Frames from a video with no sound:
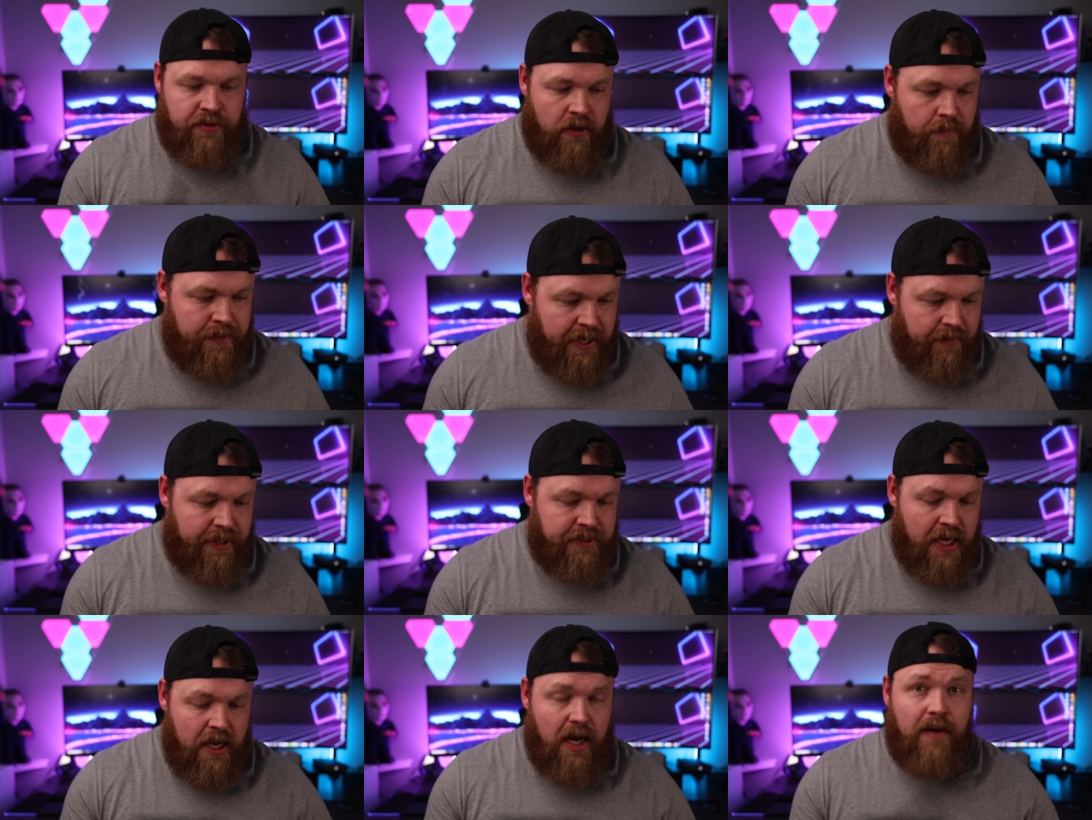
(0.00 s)
So anyways,
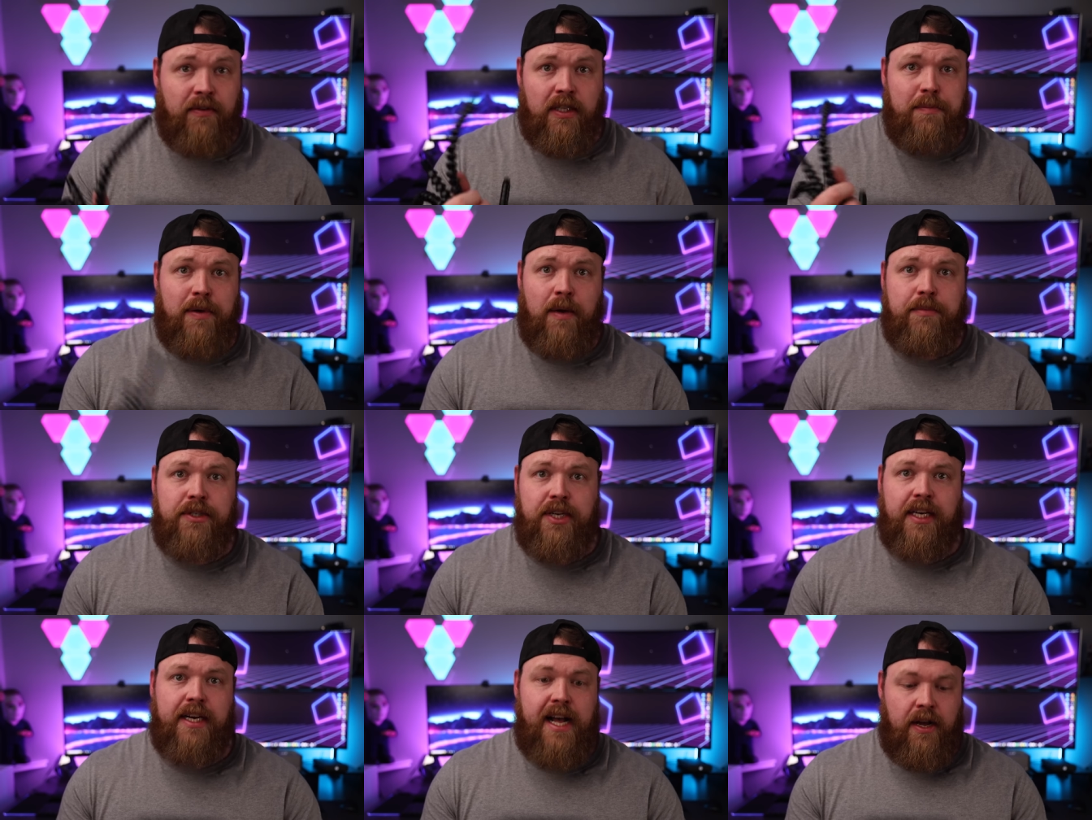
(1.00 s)
I'm really pumped to
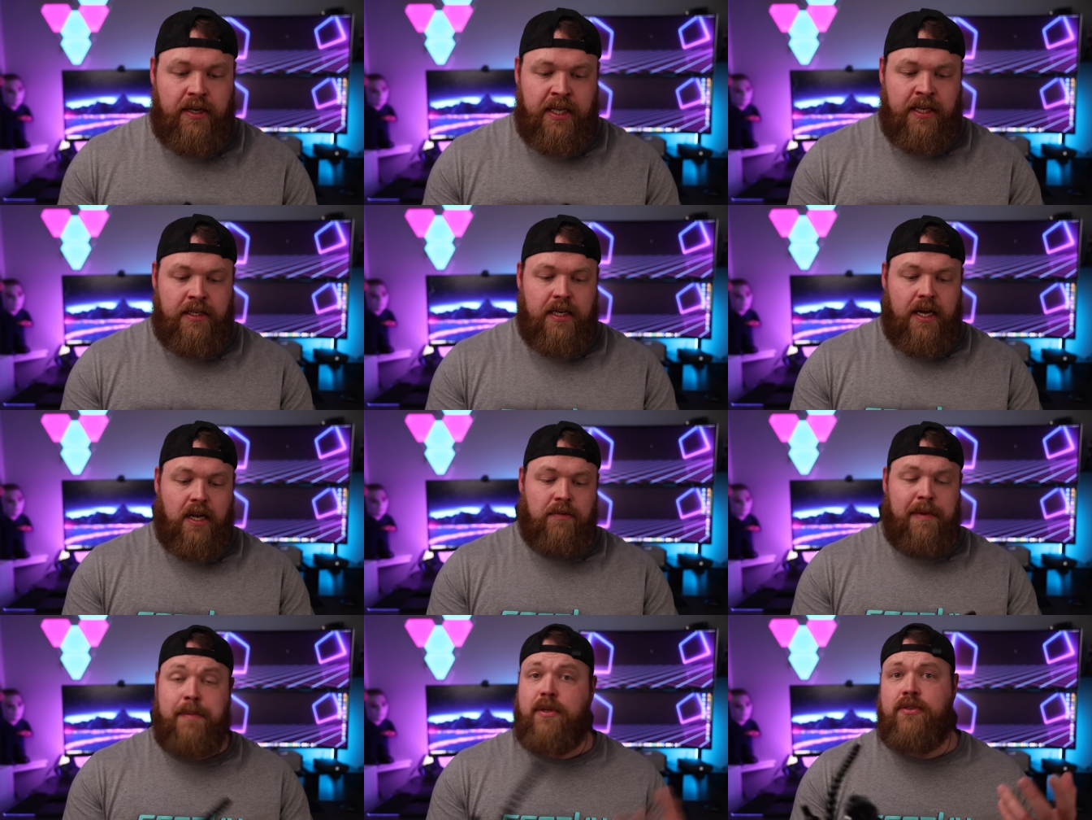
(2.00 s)
check it out, and
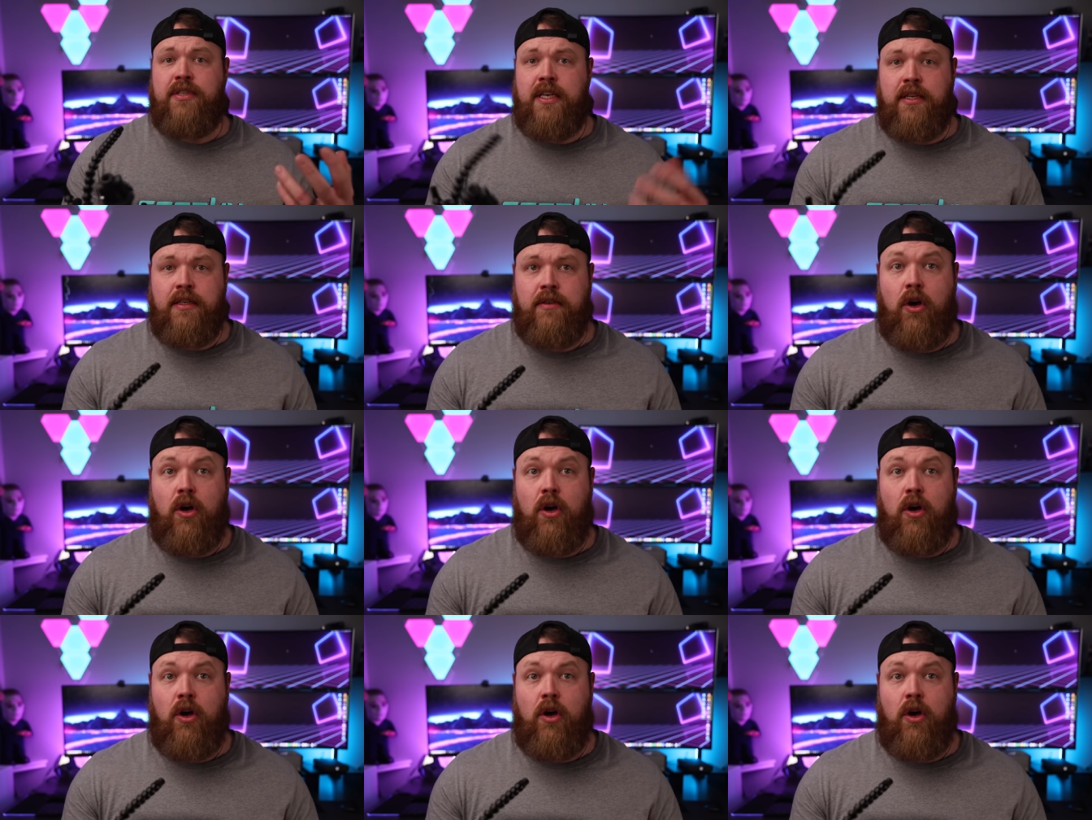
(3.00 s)
maybe you'll see it.